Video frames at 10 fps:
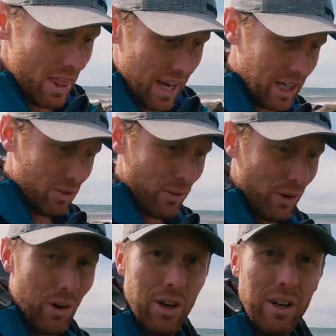Thanks
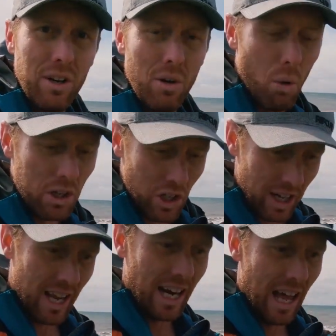for
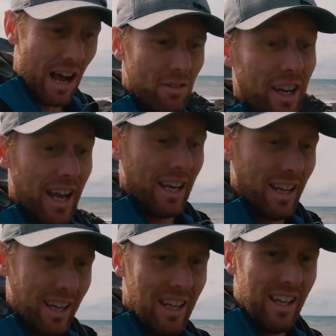watching and laughing at,
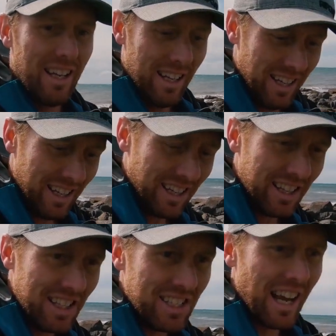
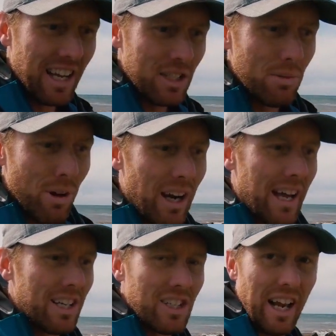in this case, my
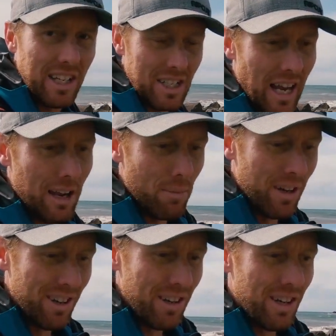latest landscape
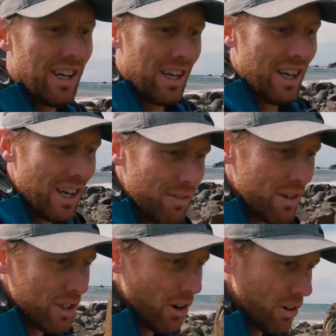
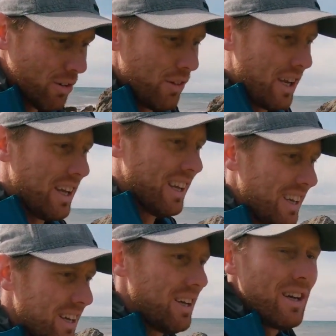photography
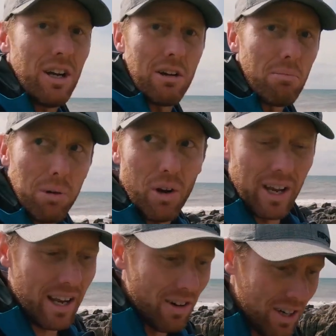
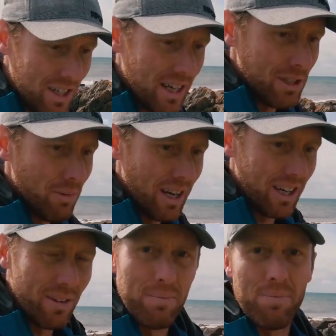blog here in
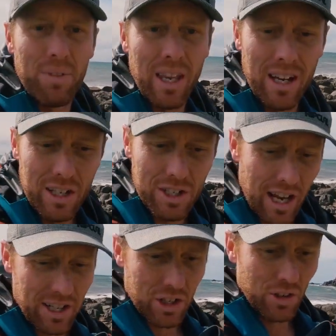Tasmania.
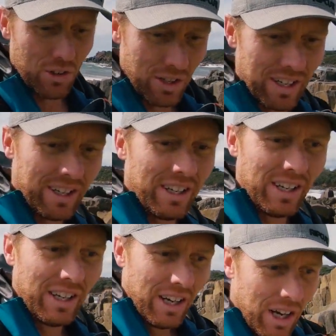Stay tuned
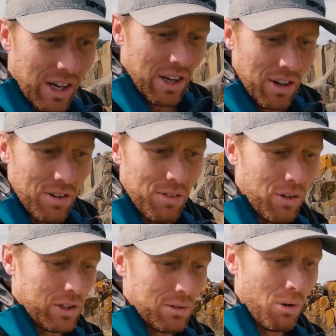
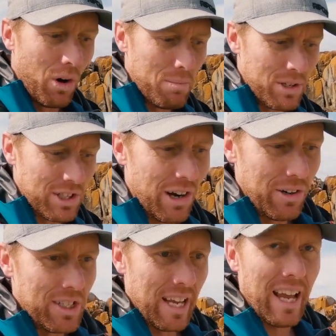for some more
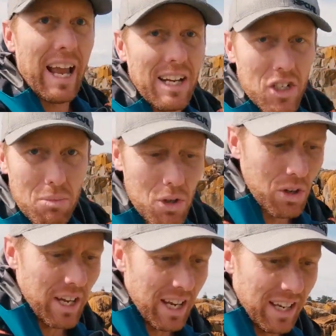episodes and some
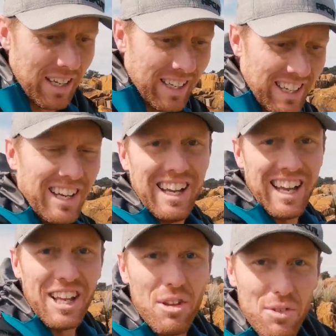new gear
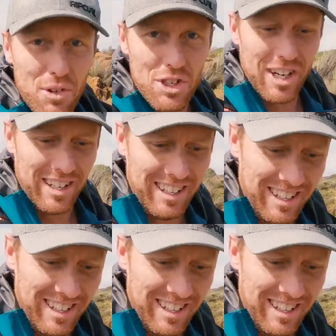in the future.